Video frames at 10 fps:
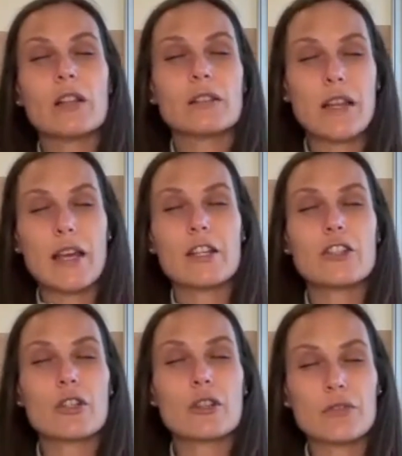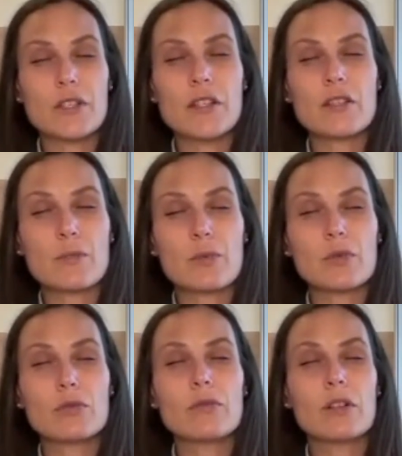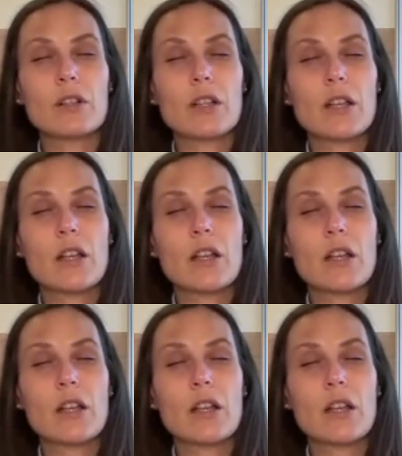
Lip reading: the energy of disapproval,